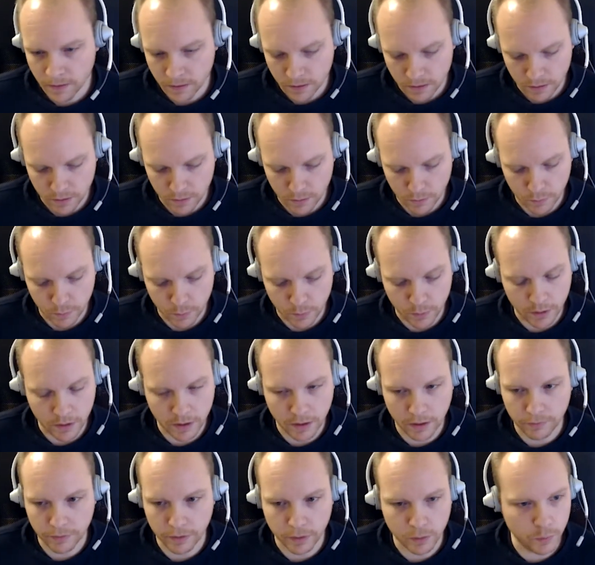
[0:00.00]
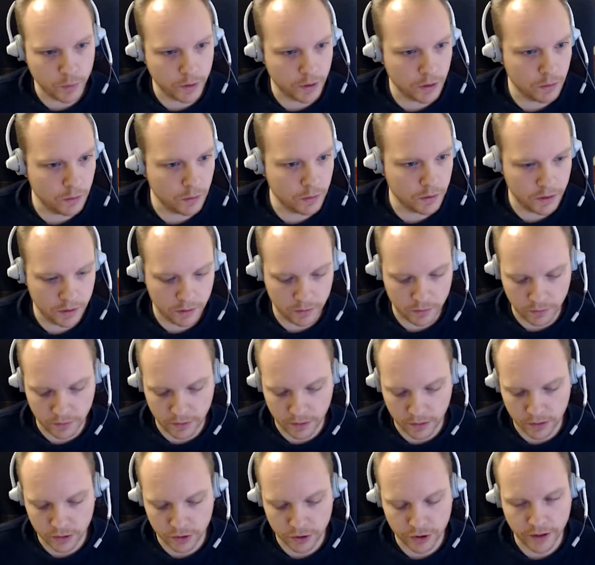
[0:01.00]
So if we have a quick look into
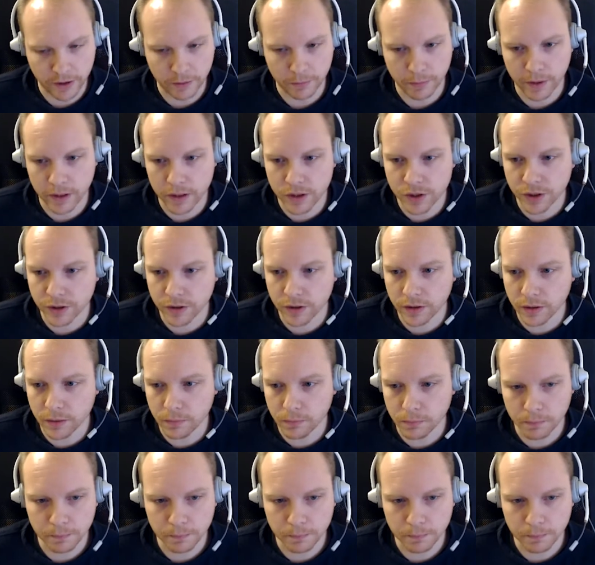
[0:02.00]
the create page ID,